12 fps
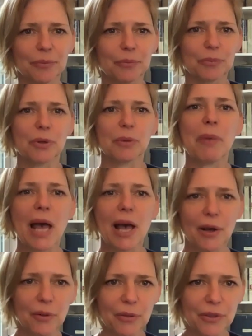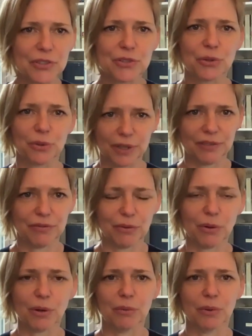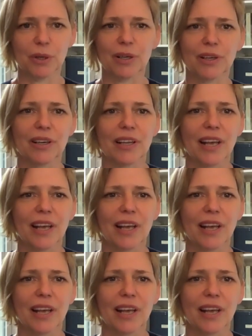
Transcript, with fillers: propel the story forward.